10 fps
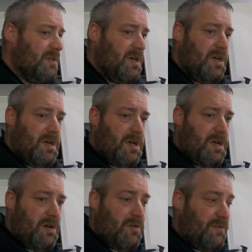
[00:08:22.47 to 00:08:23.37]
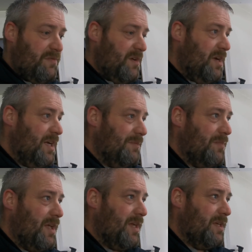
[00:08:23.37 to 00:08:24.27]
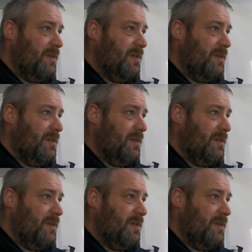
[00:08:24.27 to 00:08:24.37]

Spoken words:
on a 13 plate